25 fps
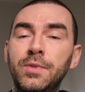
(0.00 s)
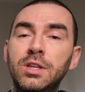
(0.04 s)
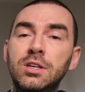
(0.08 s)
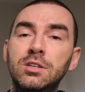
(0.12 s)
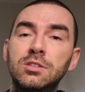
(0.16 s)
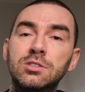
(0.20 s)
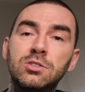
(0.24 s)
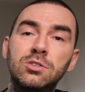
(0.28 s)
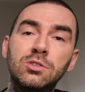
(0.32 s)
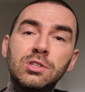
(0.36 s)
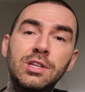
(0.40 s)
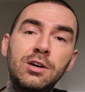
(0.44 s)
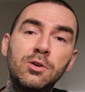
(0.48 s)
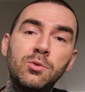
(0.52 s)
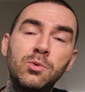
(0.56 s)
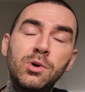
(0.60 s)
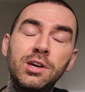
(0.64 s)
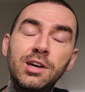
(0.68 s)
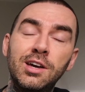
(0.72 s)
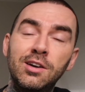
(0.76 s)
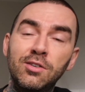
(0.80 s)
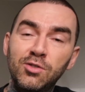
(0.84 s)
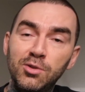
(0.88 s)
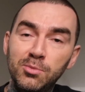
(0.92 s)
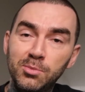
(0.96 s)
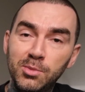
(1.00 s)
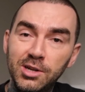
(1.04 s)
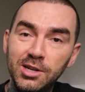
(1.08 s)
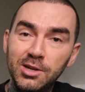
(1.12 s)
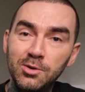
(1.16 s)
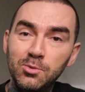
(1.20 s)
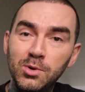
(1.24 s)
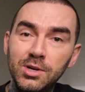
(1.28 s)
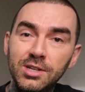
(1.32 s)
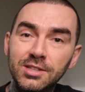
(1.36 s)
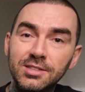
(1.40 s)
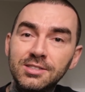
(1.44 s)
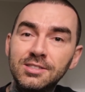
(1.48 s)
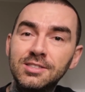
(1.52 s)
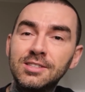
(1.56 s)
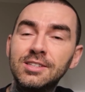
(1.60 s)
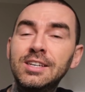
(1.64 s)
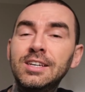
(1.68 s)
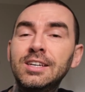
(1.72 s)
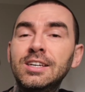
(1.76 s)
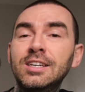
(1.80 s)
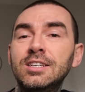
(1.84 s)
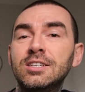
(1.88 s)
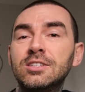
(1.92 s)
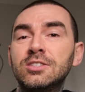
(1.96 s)
So that way everybody wins.
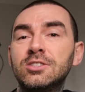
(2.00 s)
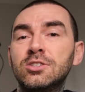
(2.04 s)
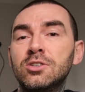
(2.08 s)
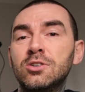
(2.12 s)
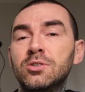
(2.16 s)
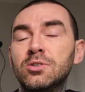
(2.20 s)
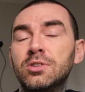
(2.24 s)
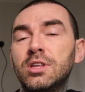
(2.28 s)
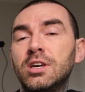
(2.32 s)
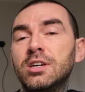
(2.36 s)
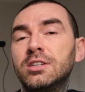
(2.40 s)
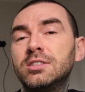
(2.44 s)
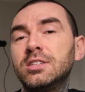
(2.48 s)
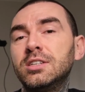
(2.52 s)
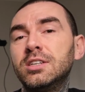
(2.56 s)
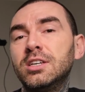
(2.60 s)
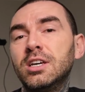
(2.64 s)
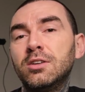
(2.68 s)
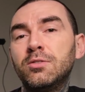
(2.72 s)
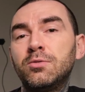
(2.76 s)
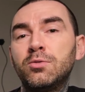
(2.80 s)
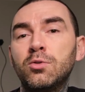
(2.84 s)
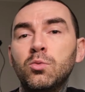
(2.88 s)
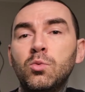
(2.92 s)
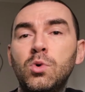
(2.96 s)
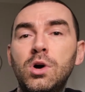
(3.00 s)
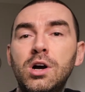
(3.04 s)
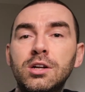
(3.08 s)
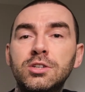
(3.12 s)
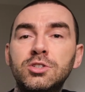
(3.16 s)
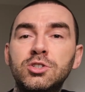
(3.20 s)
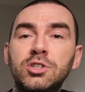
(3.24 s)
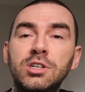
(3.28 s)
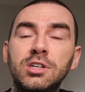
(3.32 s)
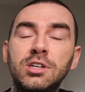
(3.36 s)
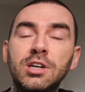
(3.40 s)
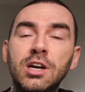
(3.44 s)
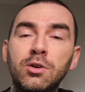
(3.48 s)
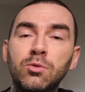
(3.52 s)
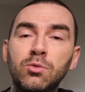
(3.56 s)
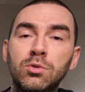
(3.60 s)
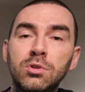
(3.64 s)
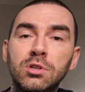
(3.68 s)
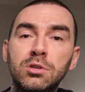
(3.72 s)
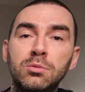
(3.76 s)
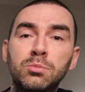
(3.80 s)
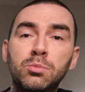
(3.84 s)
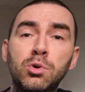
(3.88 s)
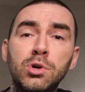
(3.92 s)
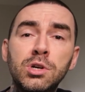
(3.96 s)
So thanks again for watching. I really
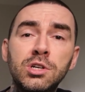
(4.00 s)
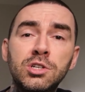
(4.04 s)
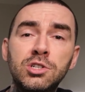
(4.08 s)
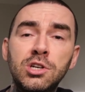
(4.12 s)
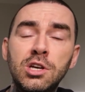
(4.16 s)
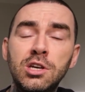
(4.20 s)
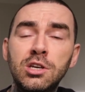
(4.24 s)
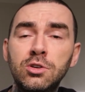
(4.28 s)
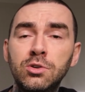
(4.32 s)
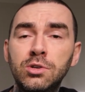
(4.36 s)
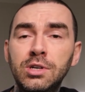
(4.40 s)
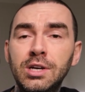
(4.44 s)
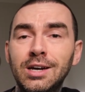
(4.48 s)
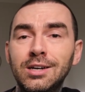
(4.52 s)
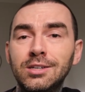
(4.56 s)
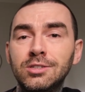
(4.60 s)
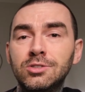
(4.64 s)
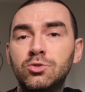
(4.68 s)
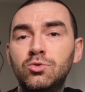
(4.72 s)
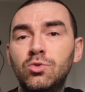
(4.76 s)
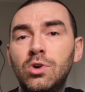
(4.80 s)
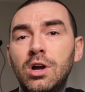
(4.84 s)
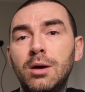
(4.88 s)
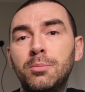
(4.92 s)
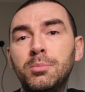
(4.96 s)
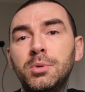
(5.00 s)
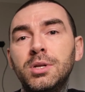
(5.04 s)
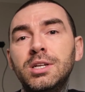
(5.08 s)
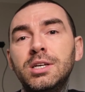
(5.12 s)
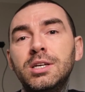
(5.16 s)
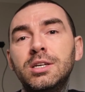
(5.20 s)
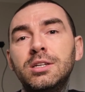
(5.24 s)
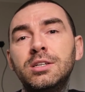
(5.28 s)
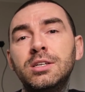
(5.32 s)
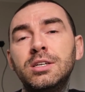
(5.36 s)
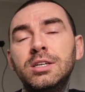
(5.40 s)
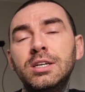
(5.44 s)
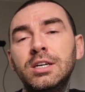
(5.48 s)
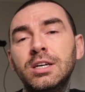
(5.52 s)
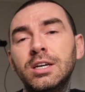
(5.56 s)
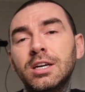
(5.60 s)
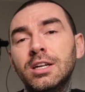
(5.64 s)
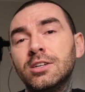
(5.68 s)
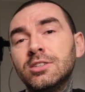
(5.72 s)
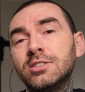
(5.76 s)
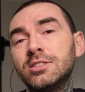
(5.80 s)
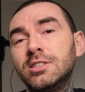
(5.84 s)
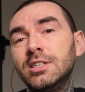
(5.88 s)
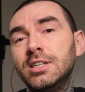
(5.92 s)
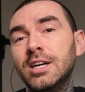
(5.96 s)
appreciate you guys dropping in, and I'll
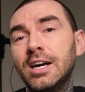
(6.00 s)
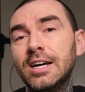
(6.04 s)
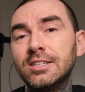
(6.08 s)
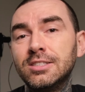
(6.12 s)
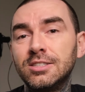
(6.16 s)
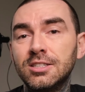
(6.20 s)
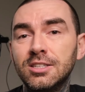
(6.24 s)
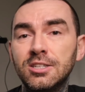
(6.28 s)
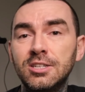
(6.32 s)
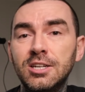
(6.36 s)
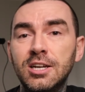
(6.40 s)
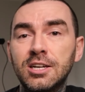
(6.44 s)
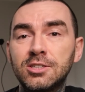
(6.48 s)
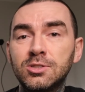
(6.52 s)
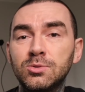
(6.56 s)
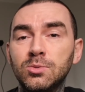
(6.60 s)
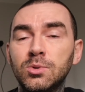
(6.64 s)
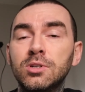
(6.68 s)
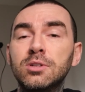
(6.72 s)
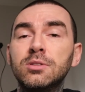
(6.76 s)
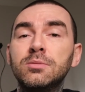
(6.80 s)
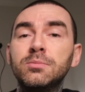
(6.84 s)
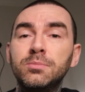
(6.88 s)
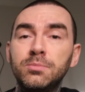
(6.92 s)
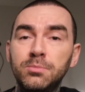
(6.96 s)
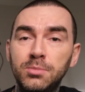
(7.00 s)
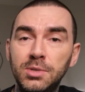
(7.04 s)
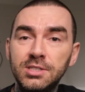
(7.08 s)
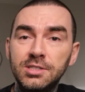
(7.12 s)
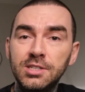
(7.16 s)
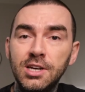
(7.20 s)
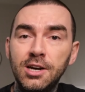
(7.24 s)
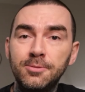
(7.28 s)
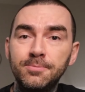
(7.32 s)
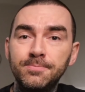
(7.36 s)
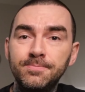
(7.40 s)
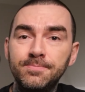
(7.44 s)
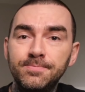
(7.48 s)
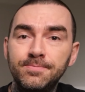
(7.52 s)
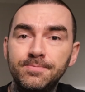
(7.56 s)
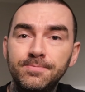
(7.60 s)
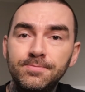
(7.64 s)
see you guys in the next one. Peace out.